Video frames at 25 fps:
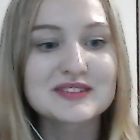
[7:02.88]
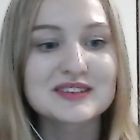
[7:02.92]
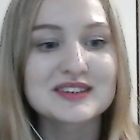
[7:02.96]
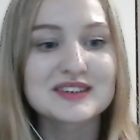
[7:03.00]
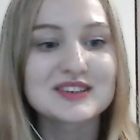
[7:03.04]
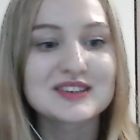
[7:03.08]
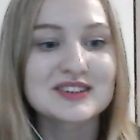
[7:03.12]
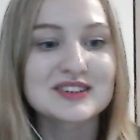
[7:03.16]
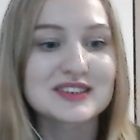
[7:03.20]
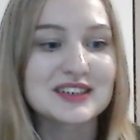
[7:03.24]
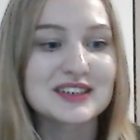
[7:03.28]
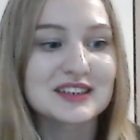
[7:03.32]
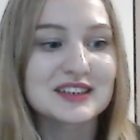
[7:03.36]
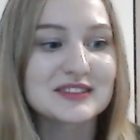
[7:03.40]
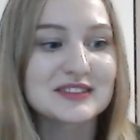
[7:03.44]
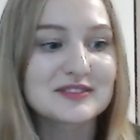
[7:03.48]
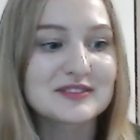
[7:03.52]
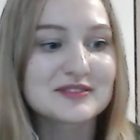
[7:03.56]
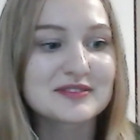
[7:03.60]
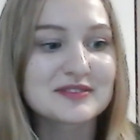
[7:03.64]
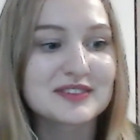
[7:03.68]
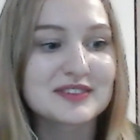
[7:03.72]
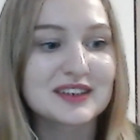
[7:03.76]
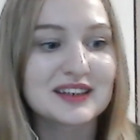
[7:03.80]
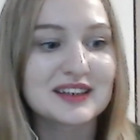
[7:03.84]
to
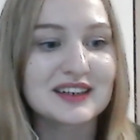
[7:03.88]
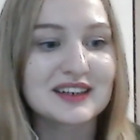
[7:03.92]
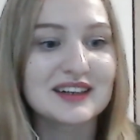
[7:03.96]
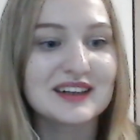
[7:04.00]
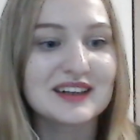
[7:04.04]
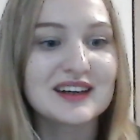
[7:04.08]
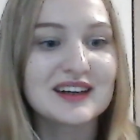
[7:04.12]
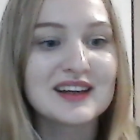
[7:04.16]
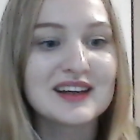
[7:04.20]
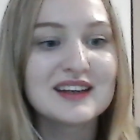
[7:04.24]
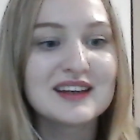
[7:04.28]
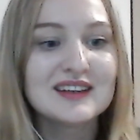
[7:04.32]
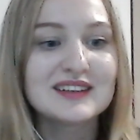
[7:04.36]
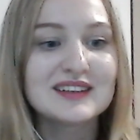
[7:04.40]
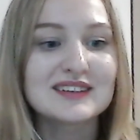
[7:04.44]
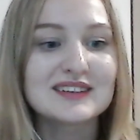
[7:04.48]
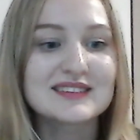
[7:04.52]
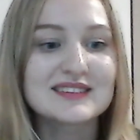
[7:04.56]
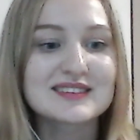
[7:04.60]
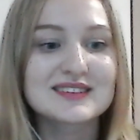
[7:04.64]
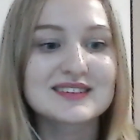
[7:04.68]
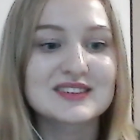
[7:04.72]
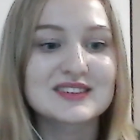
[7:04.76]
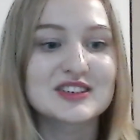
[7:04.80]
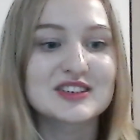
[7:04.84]
achieve?
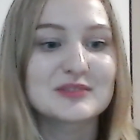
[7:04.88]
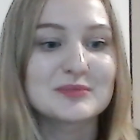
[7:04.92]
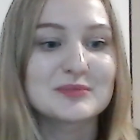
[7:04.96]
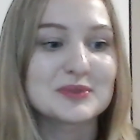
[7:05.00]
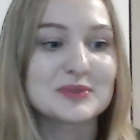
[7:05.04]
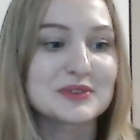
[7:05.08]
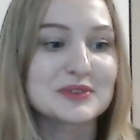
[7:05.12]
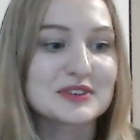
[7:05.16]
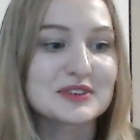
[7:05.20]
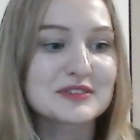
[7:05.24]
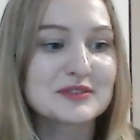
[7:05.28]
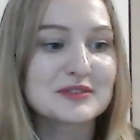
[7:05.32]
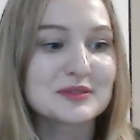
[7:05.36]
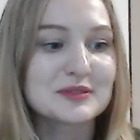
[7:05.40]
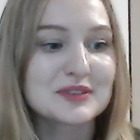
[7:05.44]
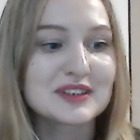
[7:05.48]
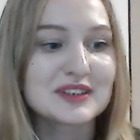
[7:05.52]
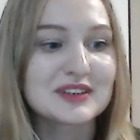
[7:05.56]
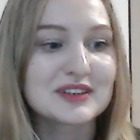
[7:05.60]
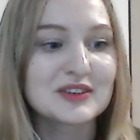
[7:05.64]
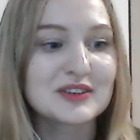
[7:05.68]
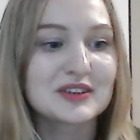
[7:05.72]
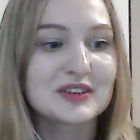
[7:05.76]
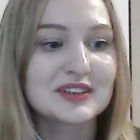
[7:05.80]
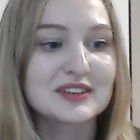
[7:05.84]
Such a beautiful
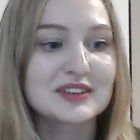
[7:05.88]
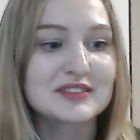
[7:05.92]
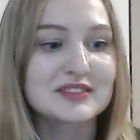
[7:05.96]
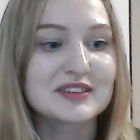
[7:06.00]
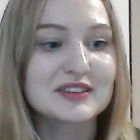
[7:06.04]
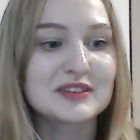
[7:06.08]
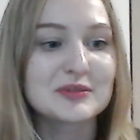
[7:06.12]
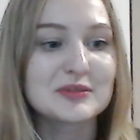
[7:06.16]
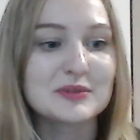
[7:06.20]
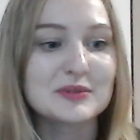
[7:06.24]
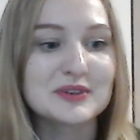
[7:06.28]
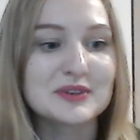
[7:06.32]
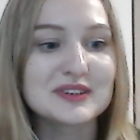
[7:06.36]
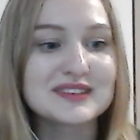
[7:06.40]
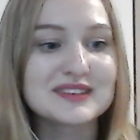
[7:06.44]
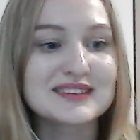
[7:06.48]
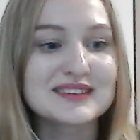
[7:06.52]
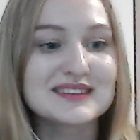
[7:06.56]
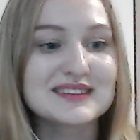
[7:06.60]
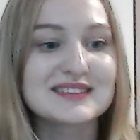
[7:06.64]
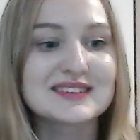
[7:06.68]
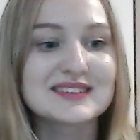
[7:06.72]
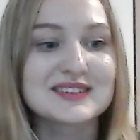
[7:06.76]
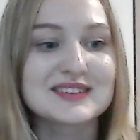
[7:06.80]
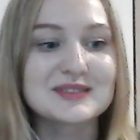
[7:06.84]
and coherent word
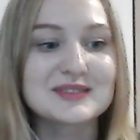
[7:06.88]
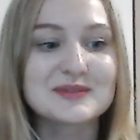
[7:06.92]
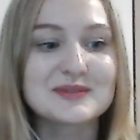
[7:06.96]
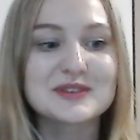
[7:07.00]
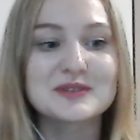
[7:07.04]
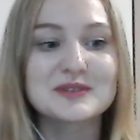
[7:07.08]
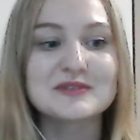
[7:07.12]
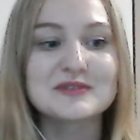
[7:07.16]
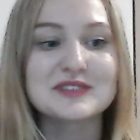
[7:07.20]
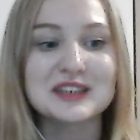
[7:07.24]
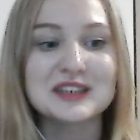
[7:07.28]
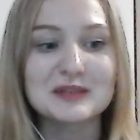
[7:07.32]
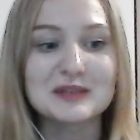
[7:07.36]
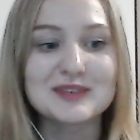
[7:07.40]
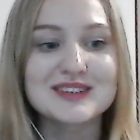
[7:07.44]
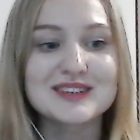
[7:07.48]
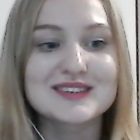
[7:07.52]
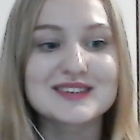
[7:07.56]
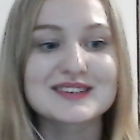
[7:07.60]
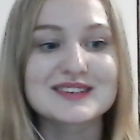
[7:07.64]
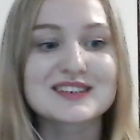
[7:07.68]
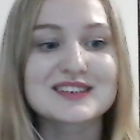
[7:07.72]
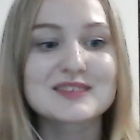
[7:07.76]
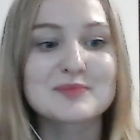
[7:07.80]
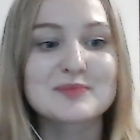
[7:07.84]
in terms of
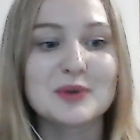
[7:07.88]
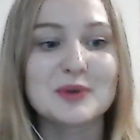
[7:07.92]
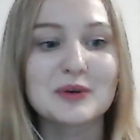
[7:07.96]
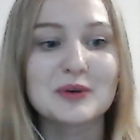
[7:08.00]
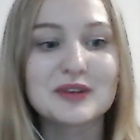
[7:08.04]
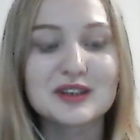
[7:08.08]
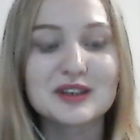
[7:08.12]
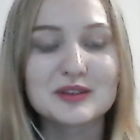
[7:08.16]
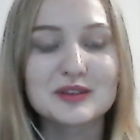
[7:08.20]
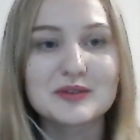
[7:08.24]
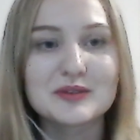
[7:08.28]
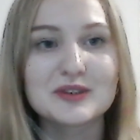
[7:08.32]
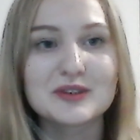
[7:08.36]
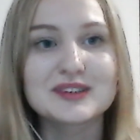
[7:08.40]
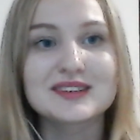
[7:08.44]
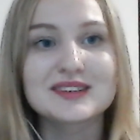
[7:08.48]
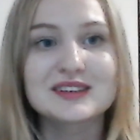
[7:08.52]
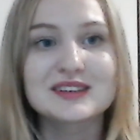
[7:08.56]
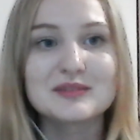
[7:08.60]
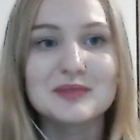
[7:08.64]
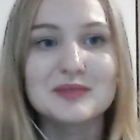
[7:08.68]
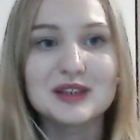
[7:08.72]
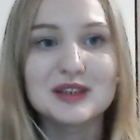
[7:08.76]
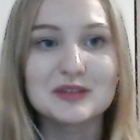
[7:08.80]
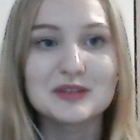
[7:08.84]
images, spoken word,
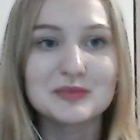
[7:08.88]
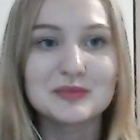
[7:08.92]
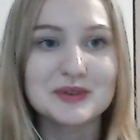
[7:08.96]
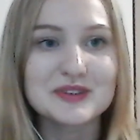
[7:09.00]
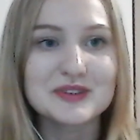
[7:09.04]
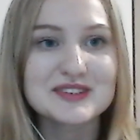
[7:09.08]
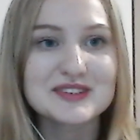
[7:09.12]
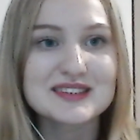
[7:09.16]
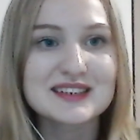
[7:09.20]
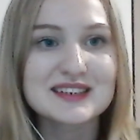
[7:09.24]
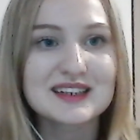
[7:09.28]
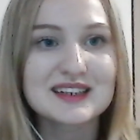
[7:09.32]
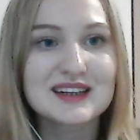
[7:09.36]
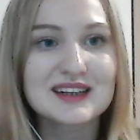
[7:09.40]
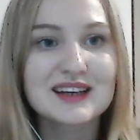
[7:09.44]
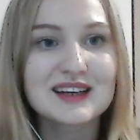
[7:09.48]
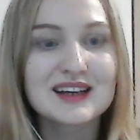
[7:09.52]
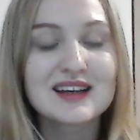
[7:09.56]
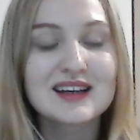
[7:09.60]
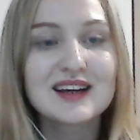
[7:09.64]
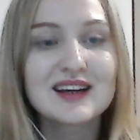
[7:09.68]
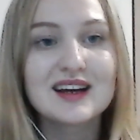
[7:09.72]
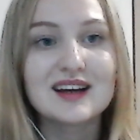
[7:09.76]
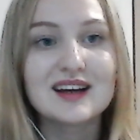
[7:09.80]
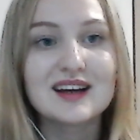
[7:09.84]
and music.
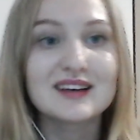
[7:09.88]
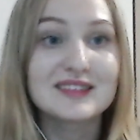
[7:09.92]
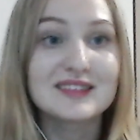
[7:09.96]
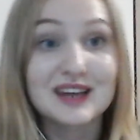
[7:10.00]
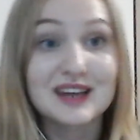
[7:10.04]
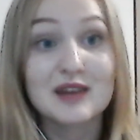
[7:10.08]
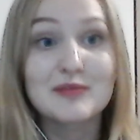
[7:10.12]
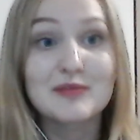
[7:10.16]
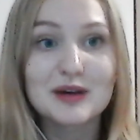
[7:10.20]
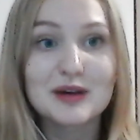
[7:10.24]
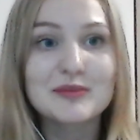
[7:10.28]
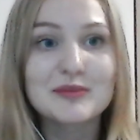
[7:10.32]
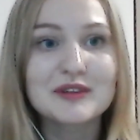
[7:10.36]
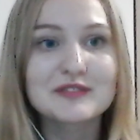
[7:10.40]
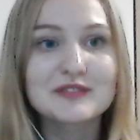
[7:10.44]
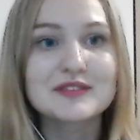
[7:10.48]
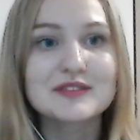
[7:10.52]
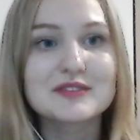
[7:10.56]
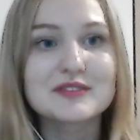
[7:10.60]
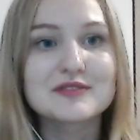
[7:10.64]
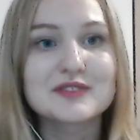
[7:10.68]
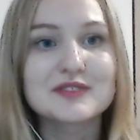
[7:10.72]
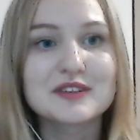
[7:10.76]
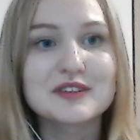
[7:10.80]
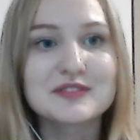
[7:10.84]
Yeah, maybe
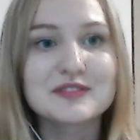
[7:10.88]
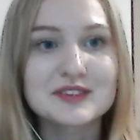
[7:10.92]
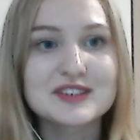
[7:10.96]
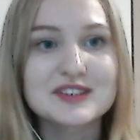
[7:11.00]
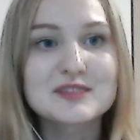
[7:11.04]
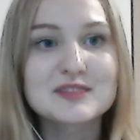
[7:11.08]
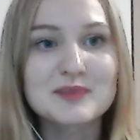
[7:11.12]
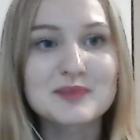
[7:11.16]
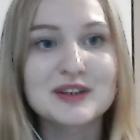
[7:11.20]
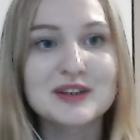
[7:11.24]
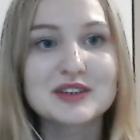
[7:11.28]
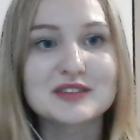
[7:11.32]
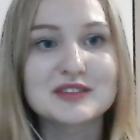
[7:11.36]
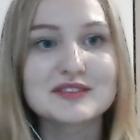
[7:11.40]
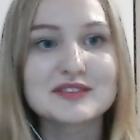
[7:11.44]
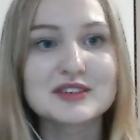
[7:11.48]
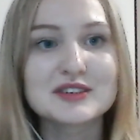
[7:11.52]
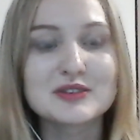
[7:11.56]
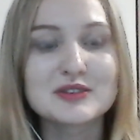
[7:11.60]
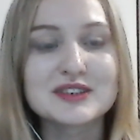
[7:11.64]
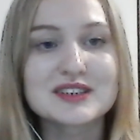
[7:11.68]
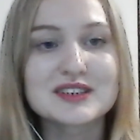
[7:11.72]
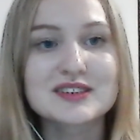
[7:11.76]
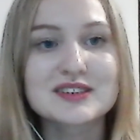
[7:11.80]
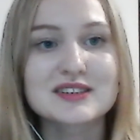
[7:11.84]
the first part of the
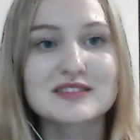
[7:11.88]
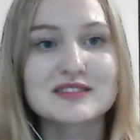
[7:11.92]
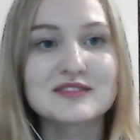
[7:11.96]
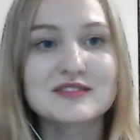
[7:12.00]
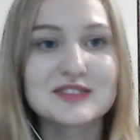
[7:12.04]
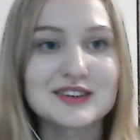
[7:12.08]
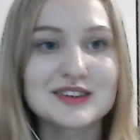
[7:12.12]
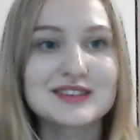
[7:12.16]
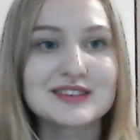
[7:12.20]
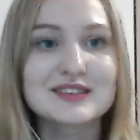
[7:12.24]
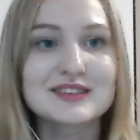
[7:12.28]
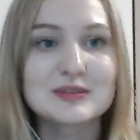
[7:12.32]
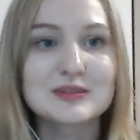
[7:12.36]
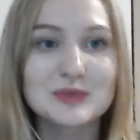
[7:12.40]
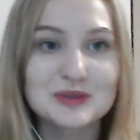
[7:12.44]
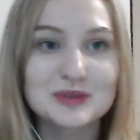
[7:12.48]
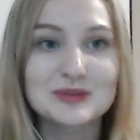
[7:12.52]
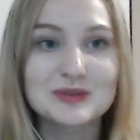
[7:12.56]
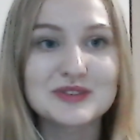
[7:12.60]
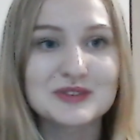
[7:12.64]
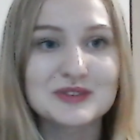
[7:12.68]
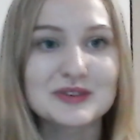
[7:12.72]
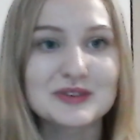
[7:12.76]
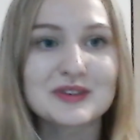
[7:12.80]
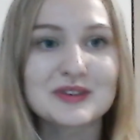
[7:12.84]
question first. What
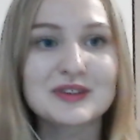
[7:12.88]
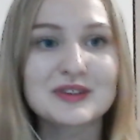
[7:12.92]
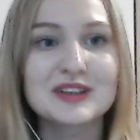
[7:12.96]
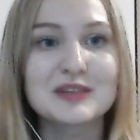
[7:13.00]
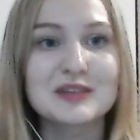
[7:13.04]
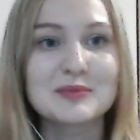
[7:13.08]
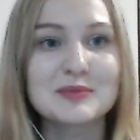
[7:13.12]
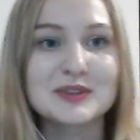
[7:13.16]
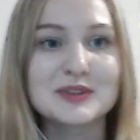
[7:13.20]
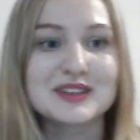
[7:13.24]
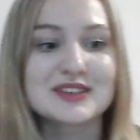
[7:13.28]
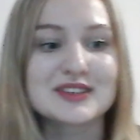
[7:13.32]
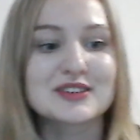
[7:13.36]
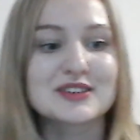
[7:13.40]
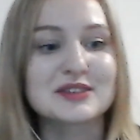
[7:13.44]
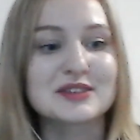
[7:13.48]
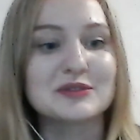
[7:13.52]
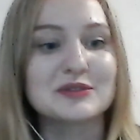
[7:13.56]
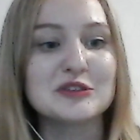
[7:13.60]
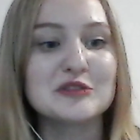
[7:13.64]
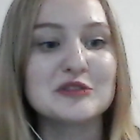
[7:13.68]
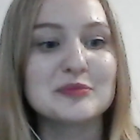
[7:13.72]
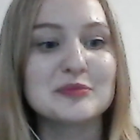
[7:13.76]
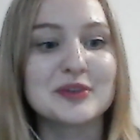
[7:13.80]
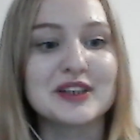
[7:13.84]
was your collaboration
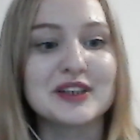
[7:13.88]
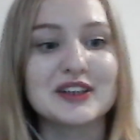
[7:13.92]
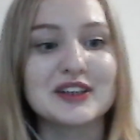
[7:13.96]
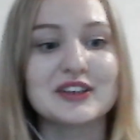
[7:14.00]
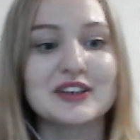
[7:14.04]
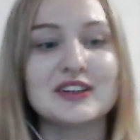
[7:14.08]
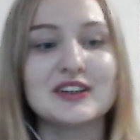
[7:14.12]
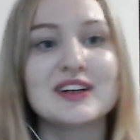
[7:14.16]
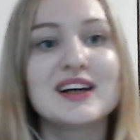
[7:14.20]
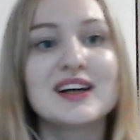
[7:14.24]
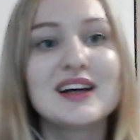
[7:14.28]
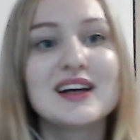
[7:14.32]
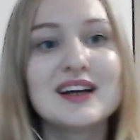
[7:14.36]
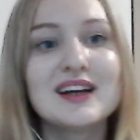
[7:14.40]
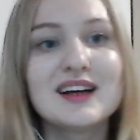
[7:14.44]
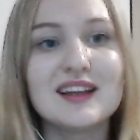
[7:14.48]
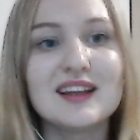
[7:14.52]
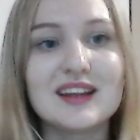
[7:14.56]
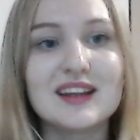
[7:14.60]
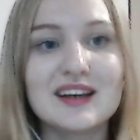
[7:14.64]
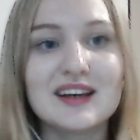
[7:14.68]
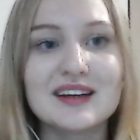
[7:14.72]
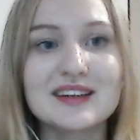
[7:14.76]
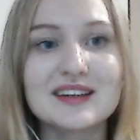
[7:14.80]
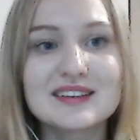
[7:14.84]
with Pierre
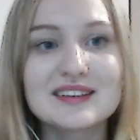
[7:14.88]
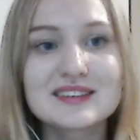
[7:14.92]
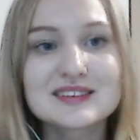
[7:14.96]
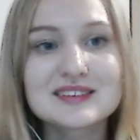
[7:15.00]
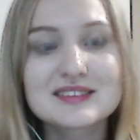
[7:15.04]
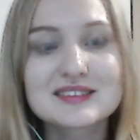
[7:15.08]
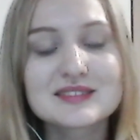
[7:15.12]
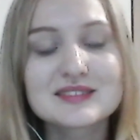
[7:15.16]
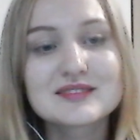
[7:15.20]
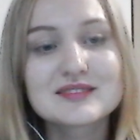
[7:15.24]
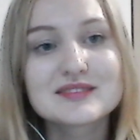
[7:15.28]
like?